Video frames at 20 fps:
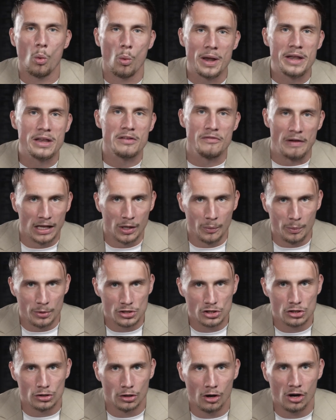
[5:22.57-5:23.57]
When
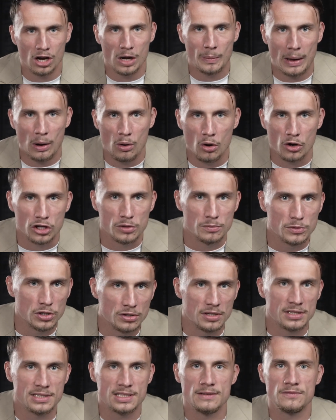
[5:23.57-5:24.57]
developers talk about
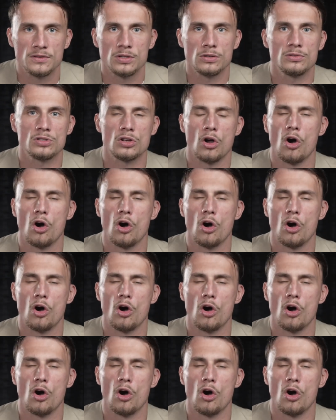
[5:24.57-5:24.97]
community views